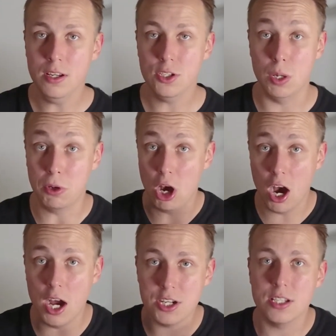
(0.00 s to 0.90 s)
So I'm
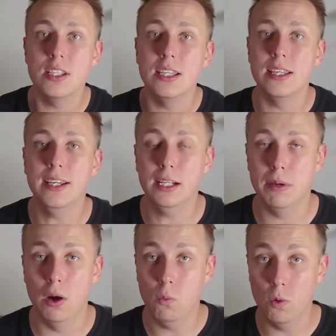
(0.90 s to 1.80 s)
consciously thinking
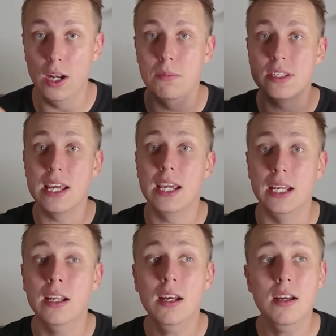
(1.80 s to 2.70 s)
about what I'm
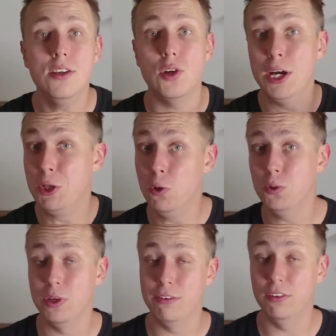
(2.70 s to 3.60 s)
saying so I don't
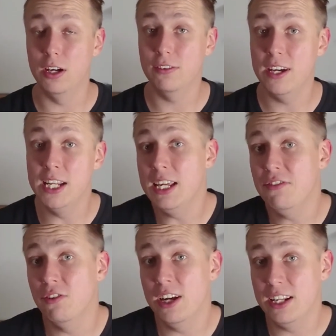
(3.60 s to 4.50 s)
do any fluff. And then
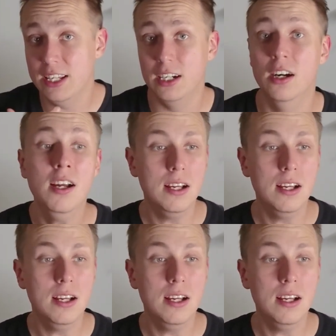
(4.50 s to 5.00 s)
even right there,